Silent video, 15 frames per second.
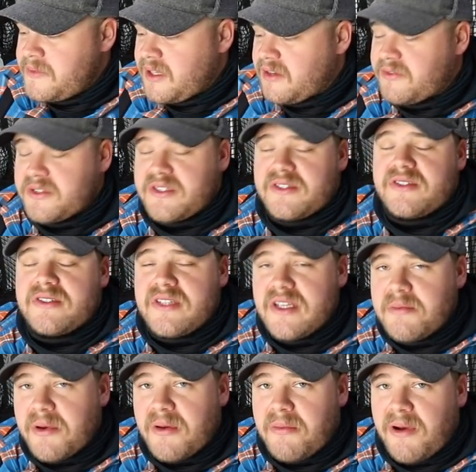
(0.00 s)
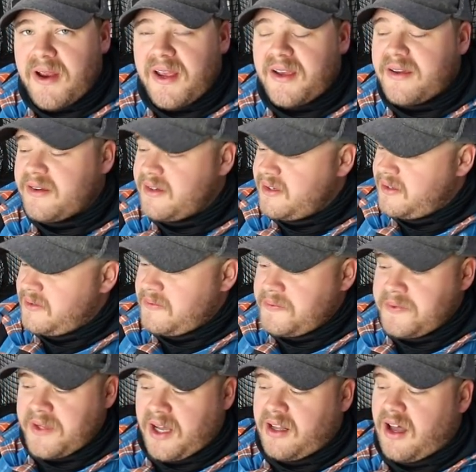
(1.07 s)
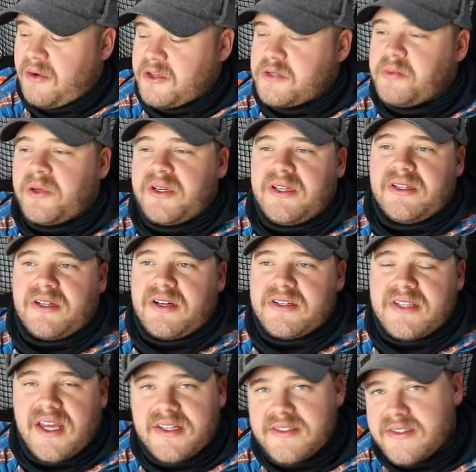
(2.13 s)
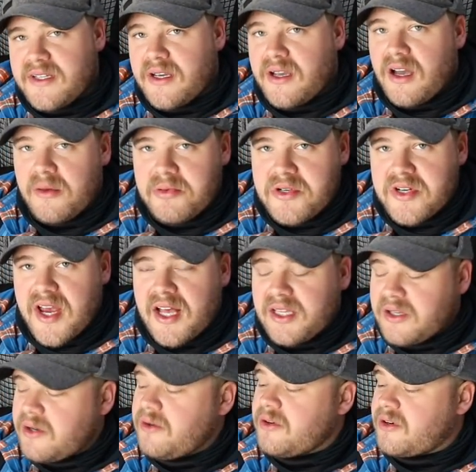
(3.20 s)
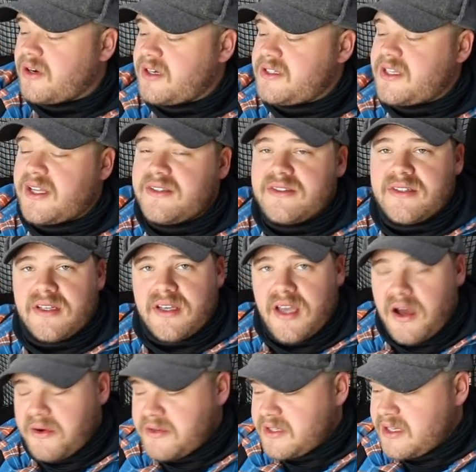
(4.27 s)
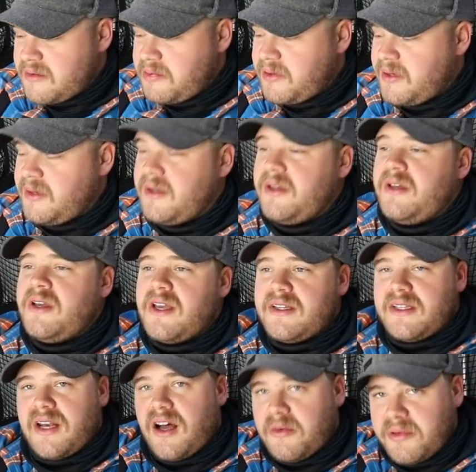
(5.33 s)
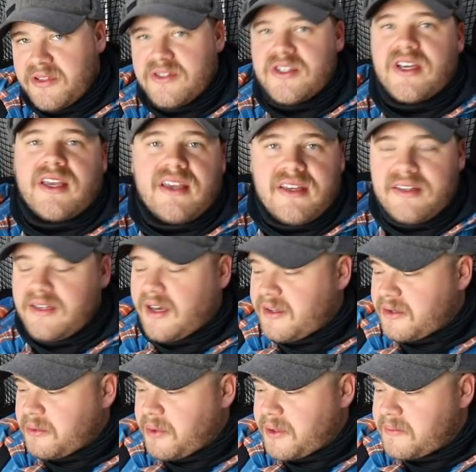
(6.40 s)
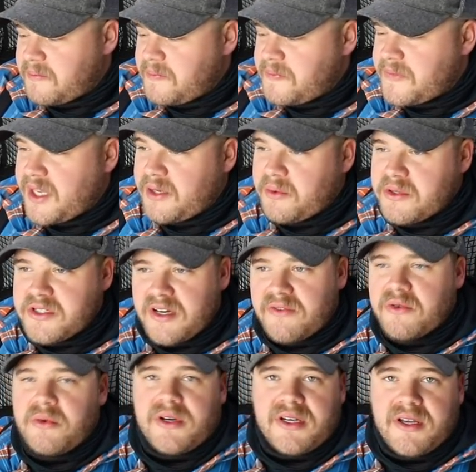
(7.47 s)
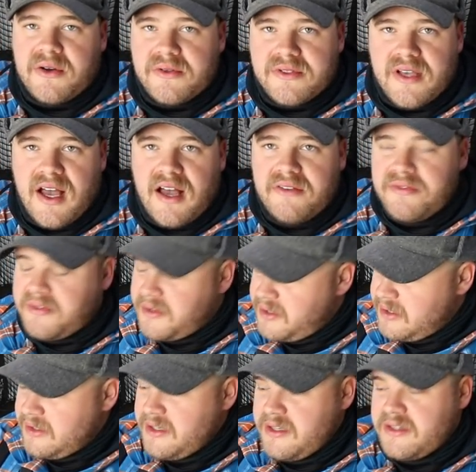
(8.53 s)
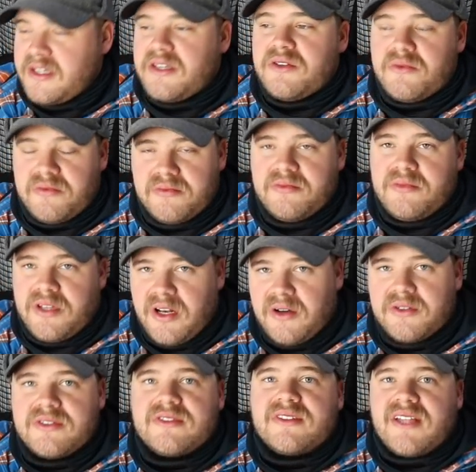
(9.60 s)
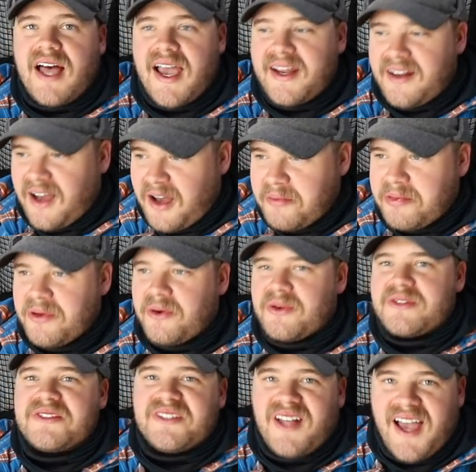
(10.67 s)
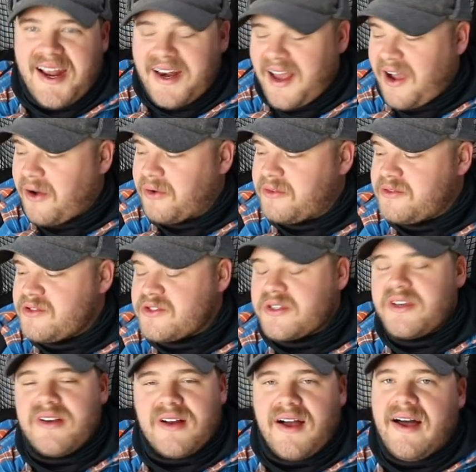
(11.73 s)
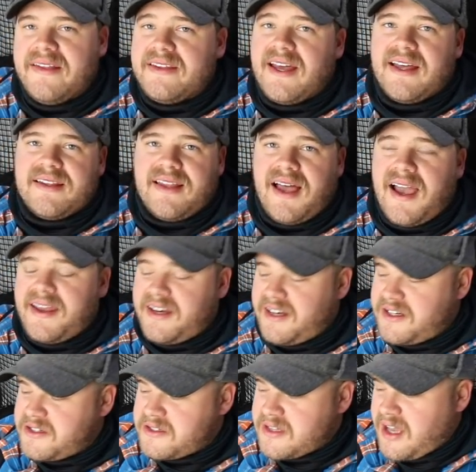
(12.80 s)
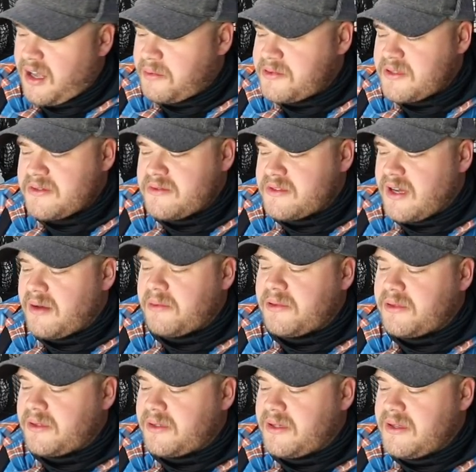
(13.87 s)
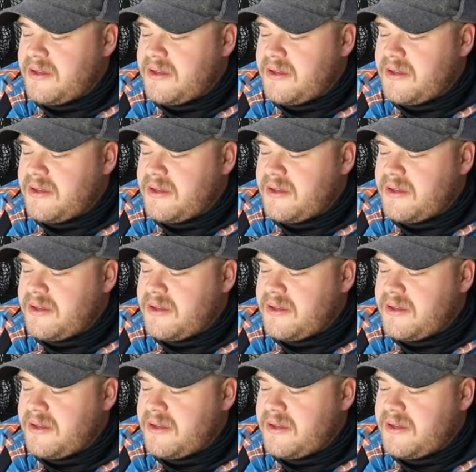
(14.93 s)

If it's a steeper break, I'll always put either a dead stick up shallow or a dead stick out deep, and then I'll be jigging in the other one. And whichever one goes off, then you know, slide up or slide out, so you're on that line, and it just helps you double